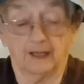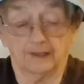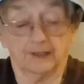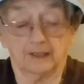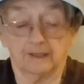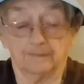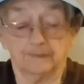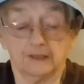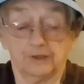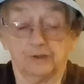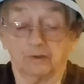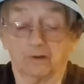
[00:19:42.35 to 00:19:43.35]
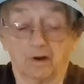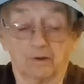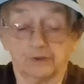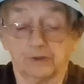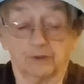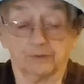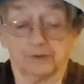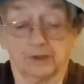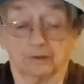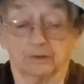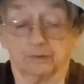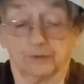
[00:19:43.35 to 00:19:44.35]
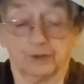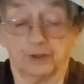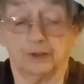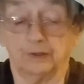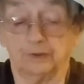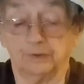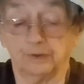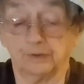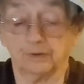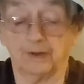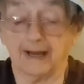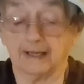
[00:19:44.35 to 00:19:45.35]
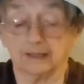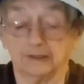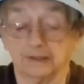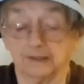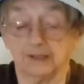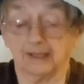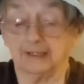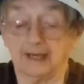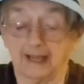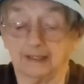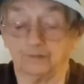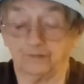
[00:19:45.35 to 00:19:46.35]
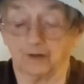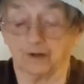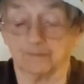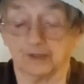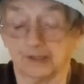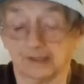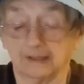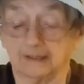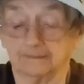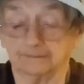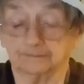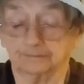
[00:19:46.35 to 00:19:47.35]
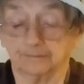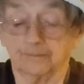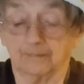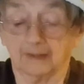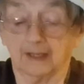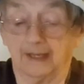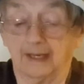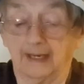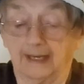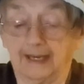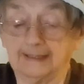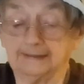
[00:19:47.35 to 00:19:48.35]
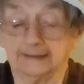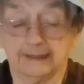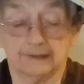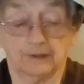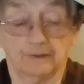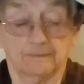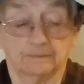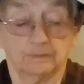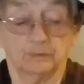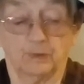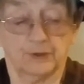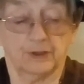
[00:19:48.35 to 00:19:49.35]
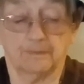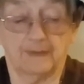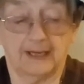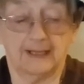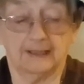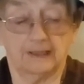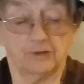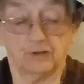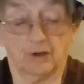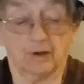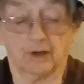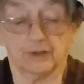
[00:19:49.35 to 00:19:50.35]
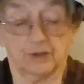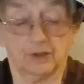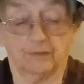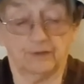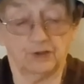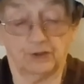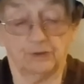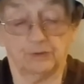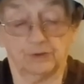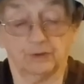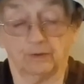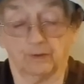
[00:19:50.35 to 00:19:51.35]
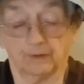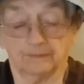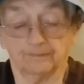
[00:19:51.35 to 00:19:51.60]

The company store also sold shoes, dry goods, and had a pharmacy. Ed Linder was the man in charge of the shoe store.